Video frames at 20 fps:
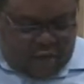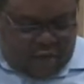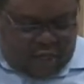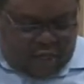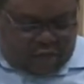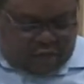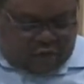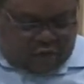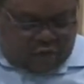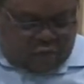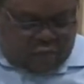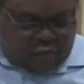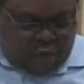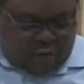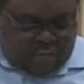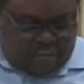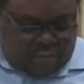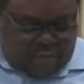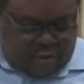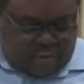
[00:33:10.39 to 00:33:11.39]
is to
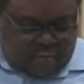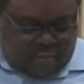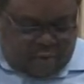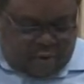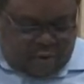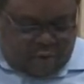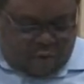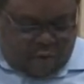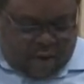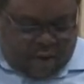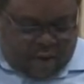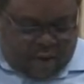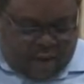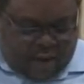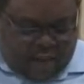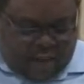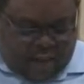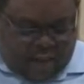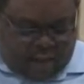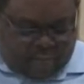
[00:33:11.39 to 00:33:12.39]
remember why
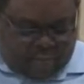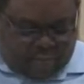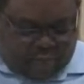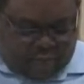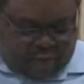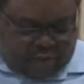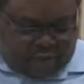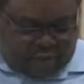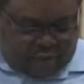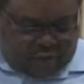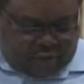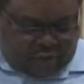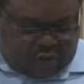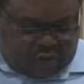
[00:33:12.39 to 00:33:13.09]
God put us